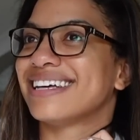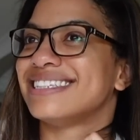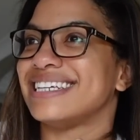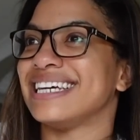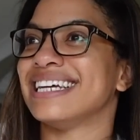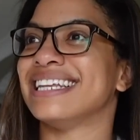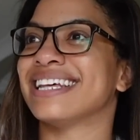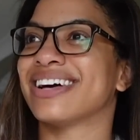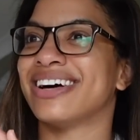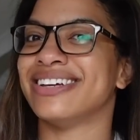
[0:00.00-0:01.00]
seeing the
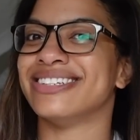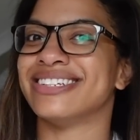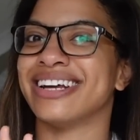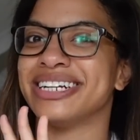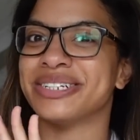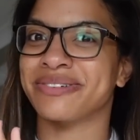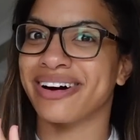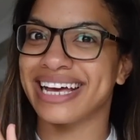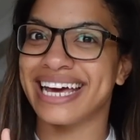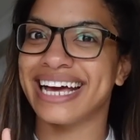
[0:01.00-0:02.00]
colours like
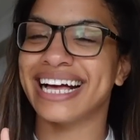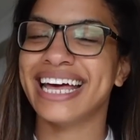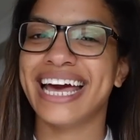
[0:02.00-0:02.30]
drying